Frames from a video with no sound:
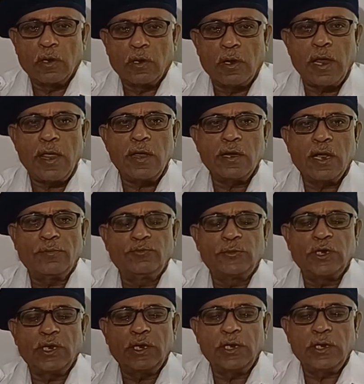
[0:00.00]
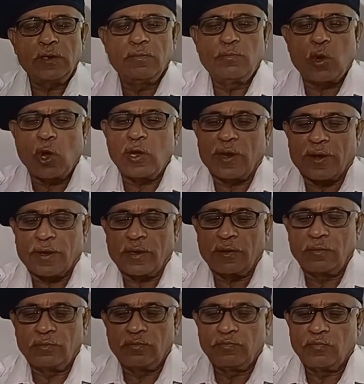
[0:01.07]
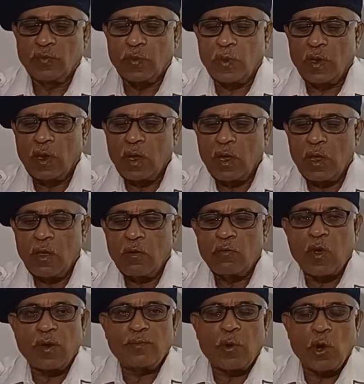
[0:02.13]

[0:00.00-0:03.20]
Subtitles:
Laying up the boiler. When